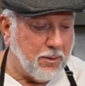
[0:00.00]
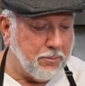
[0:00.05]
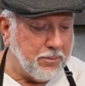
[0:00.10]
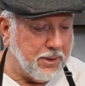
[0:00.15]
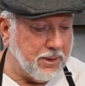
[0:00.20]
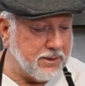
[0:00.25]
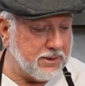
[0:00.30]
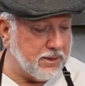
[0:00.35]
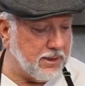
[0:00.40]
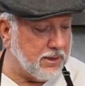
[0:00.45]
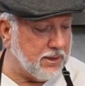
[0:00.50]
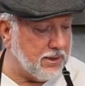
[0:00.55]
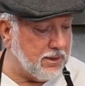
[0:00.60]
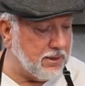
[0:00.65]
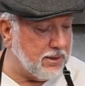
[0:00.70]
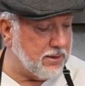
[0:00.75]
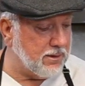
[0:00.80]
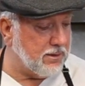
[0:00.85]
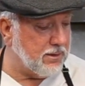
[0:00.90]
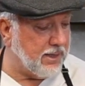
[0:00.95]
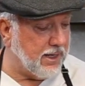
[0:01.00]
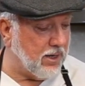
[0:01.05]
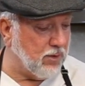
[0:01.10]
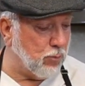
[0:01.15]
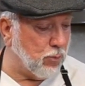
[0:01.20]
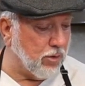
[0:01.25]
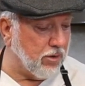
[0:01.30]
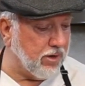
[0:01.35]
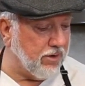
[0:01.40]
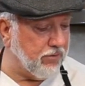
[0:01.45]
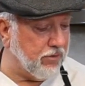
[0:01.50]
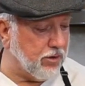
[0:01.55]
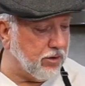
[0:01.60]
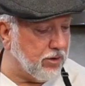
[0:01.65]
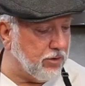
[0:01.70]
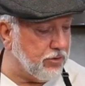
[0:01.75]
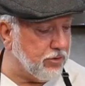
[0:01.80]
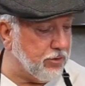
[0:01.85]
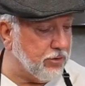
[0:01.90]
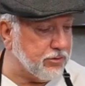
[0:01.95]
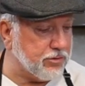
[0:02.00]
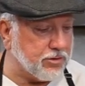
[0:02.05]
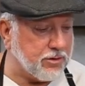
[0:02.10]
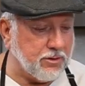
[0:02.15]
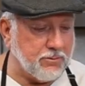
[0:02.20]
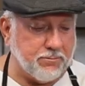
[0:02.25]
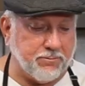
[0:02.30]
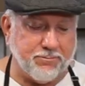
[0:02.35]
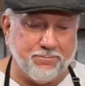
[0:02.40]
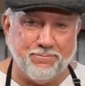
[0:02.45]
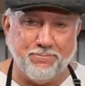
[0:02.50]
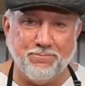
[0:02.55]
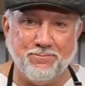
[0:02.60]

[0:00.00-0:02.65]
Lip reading: And we're even going to do some